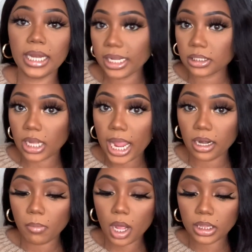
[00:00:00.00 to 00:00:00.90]
Next
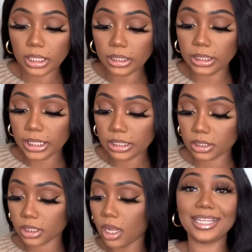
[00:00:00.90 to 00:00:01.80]
item on the
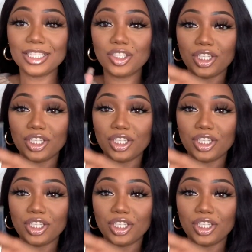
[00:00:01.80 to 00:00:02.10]
list, these